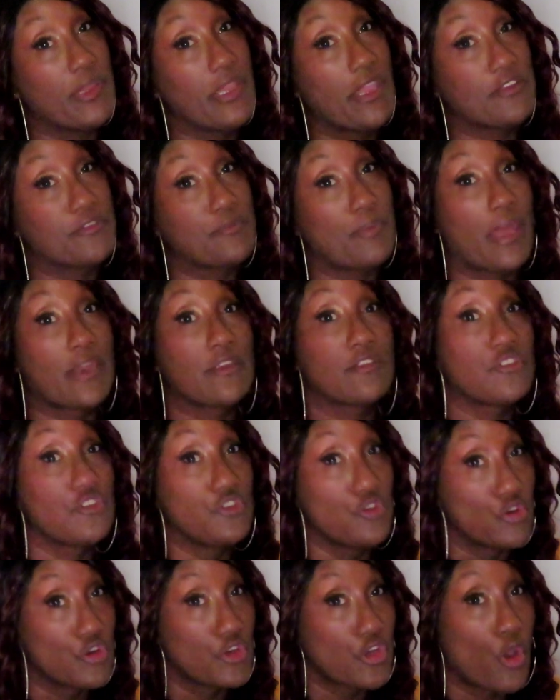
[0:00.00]
pH balance,
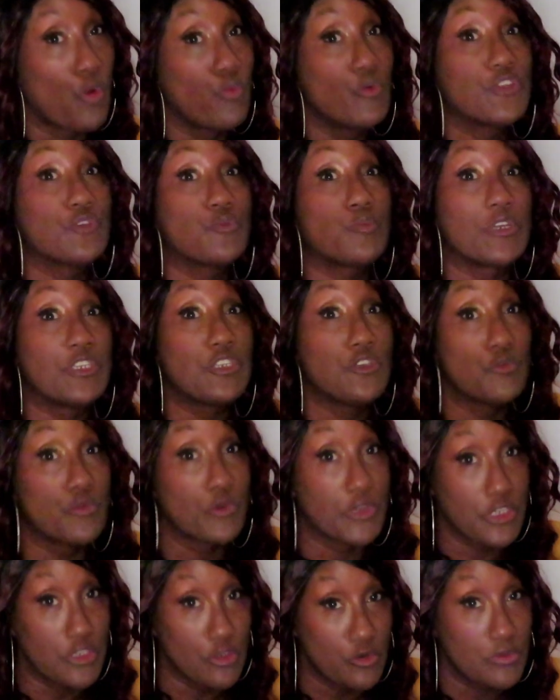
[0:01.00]
you'll know which one you
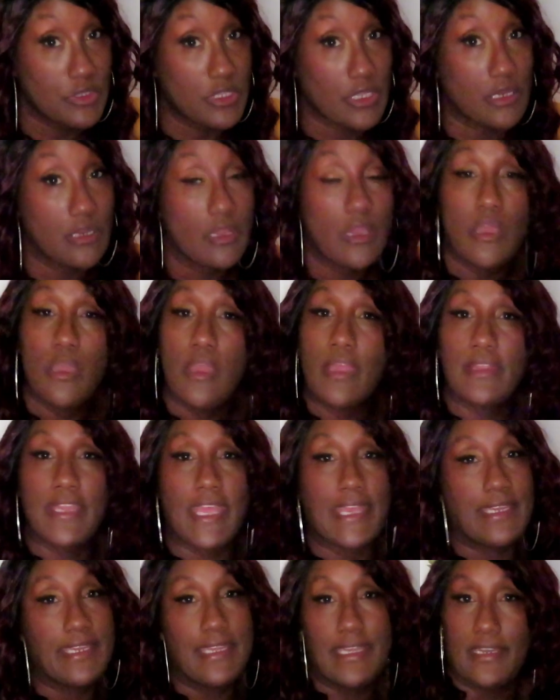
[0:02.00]
were using
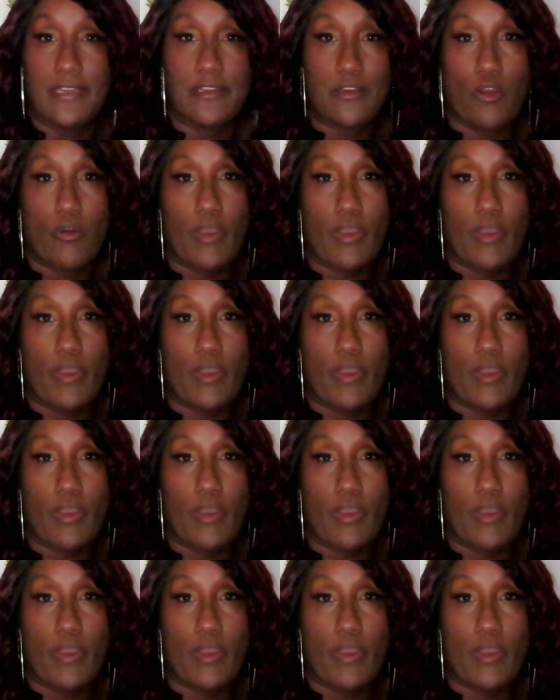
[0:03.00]
that did it,